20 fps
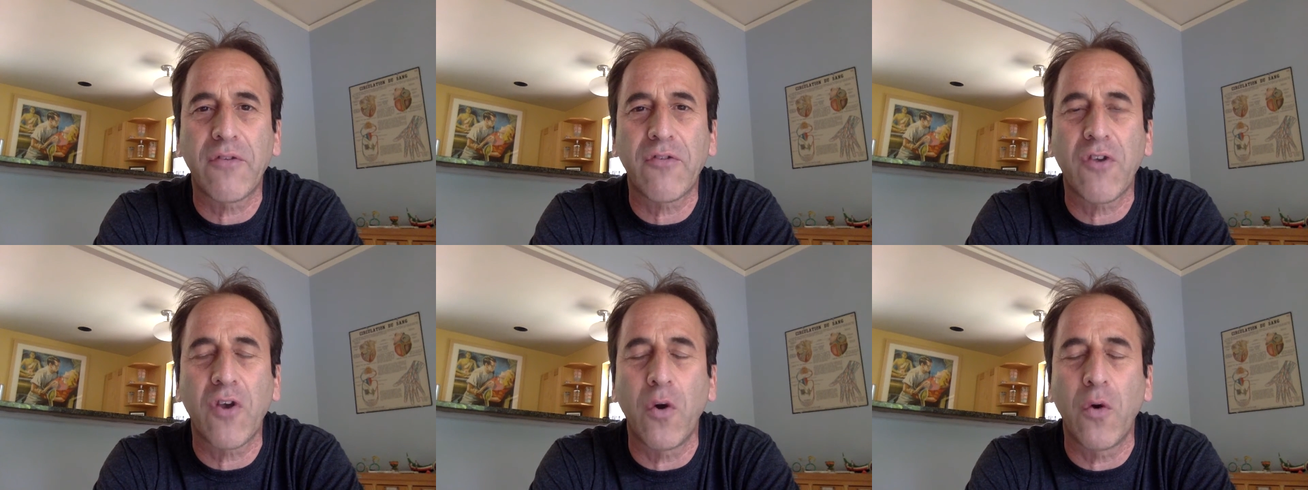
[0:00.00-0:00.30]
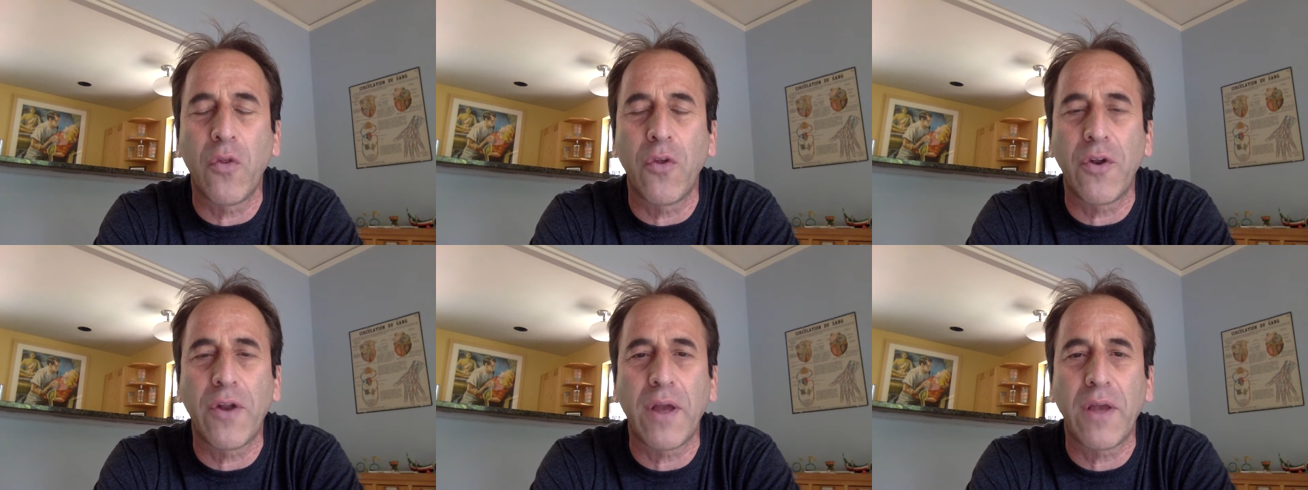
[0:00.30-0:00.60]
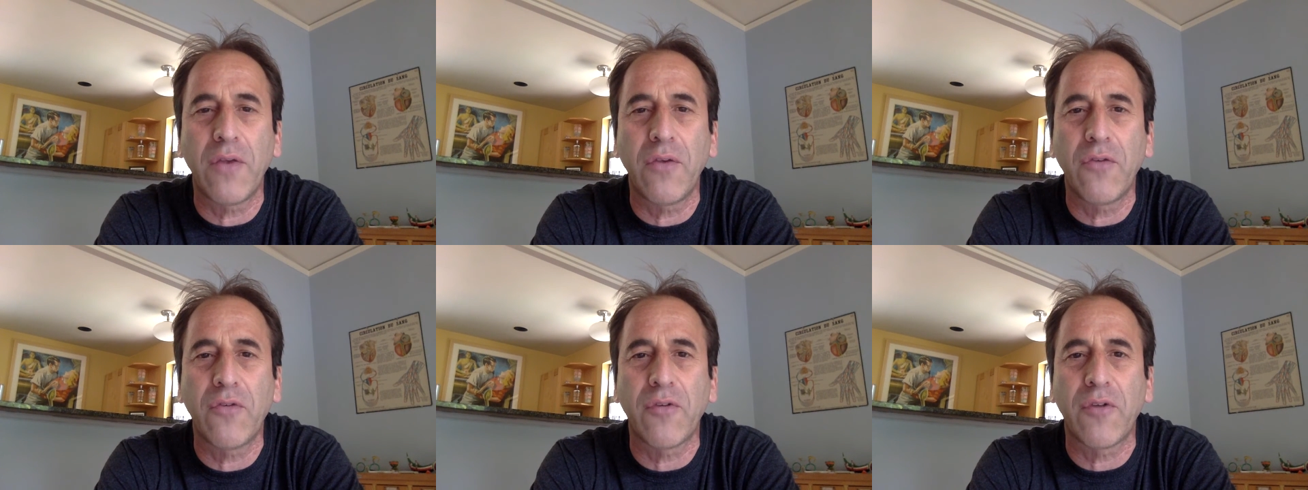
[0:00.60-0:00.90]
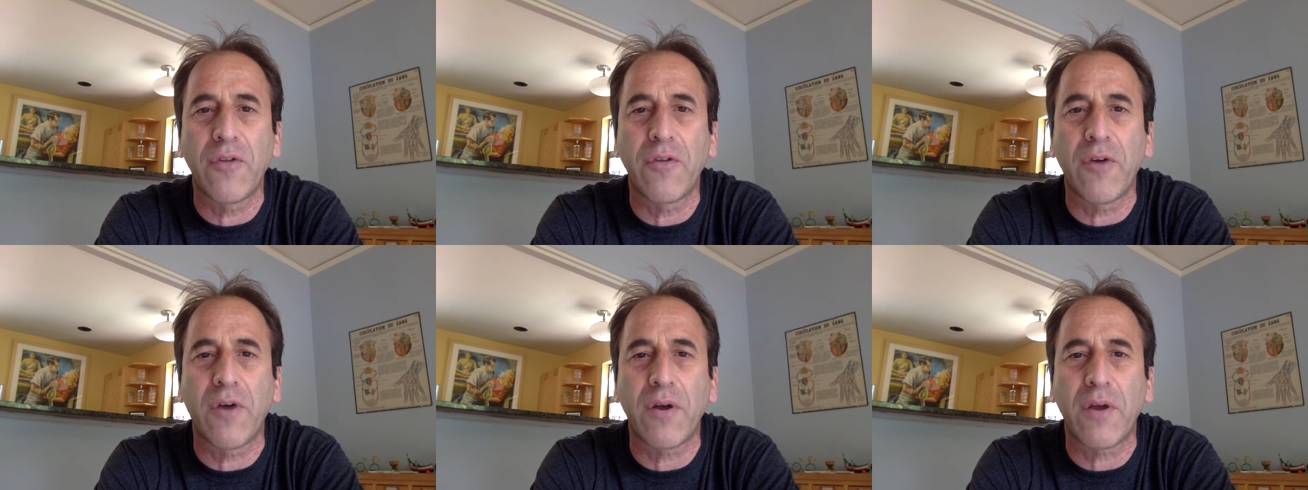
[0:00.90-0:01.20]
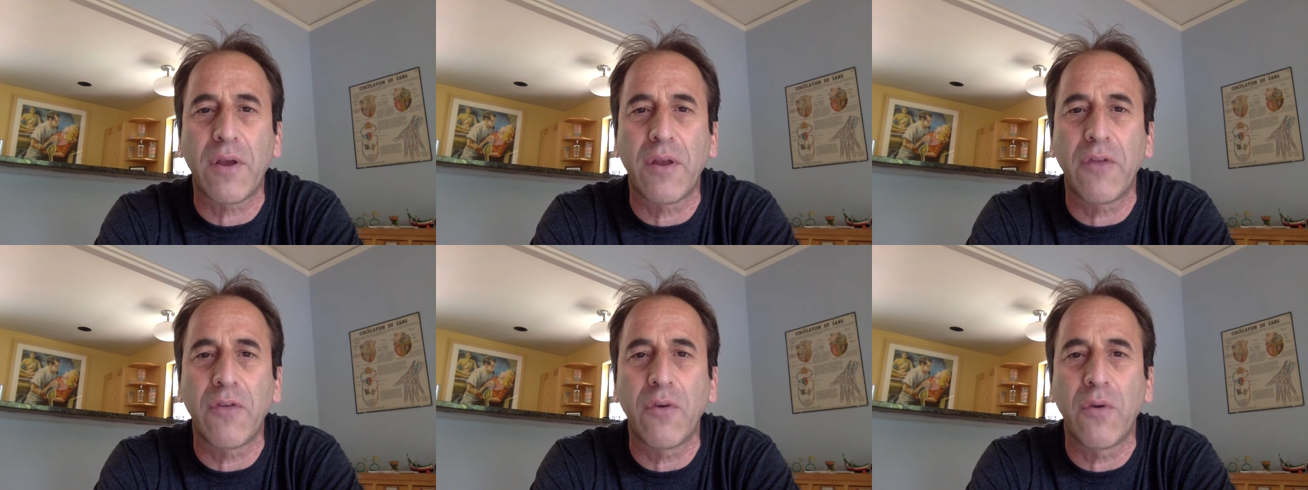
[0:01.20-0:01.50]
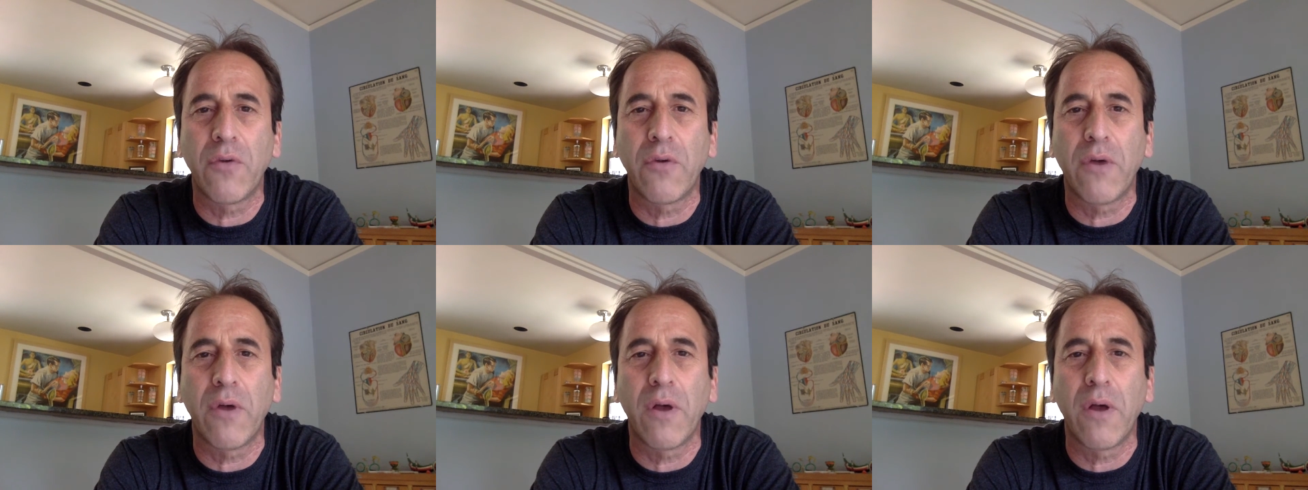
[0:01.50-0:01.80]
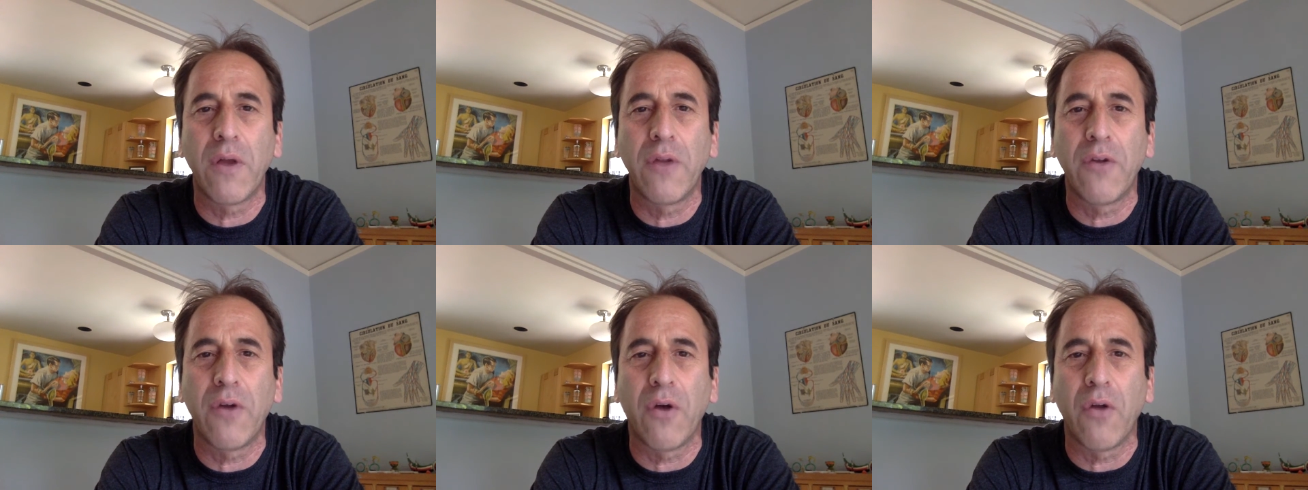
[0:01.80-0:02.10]
So they're not used to talking to
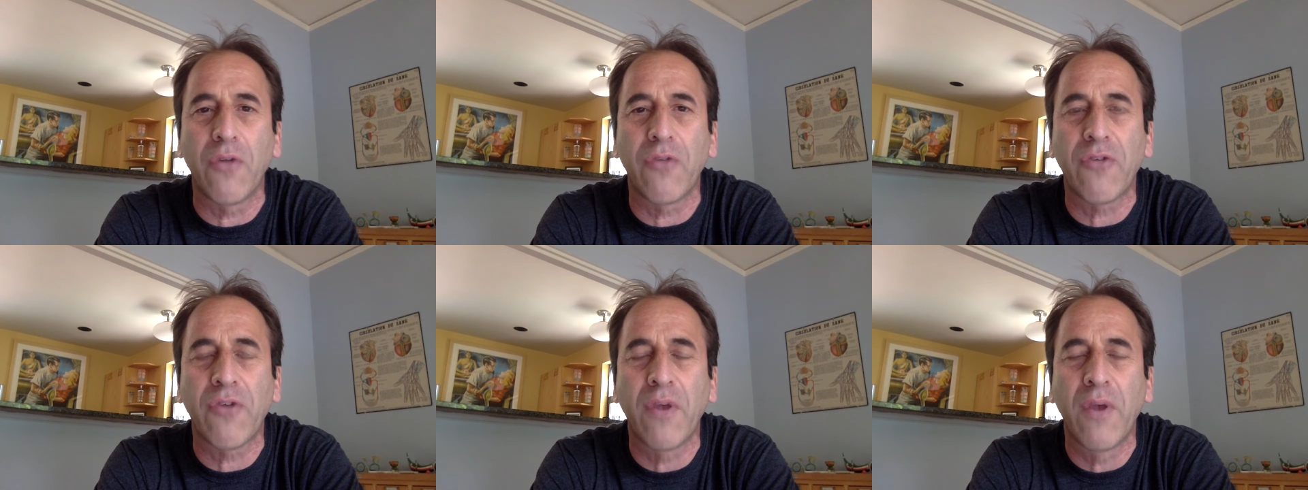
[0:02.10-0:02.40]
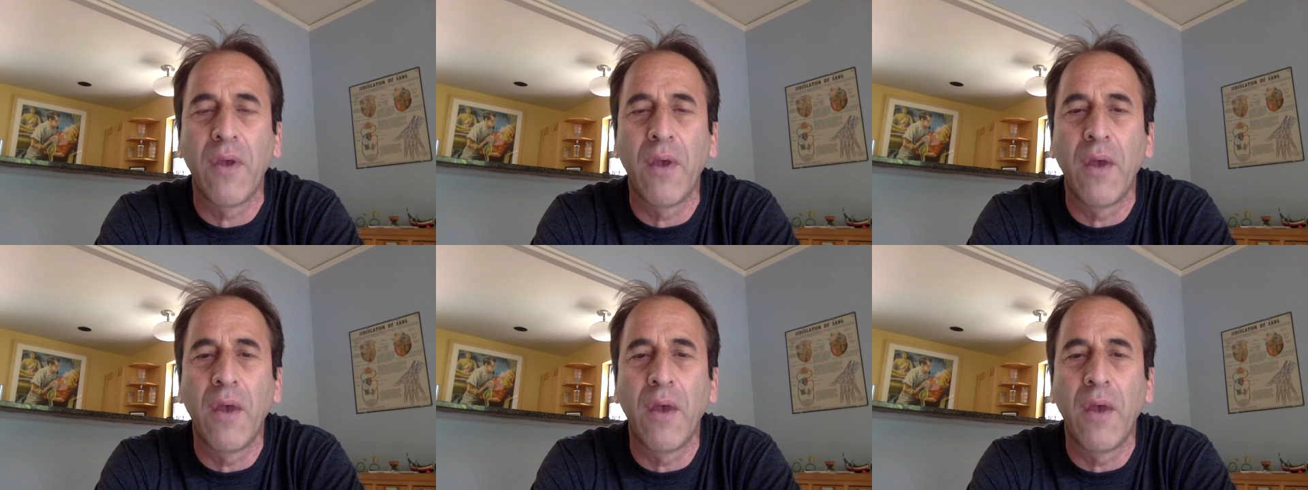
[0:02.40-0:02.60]
adults.